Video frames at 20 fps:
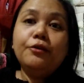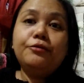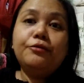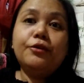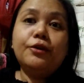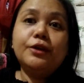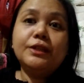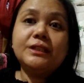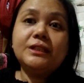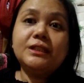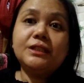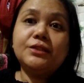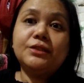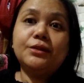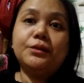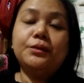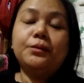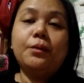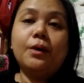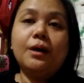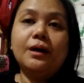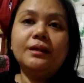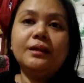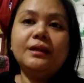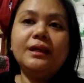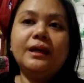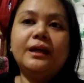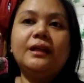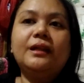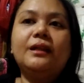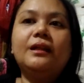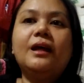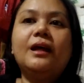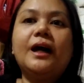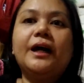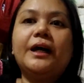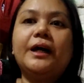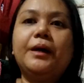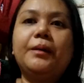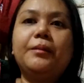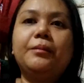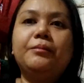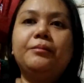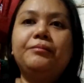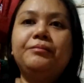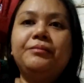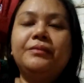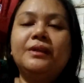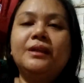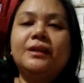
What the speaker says: for season 1, and I am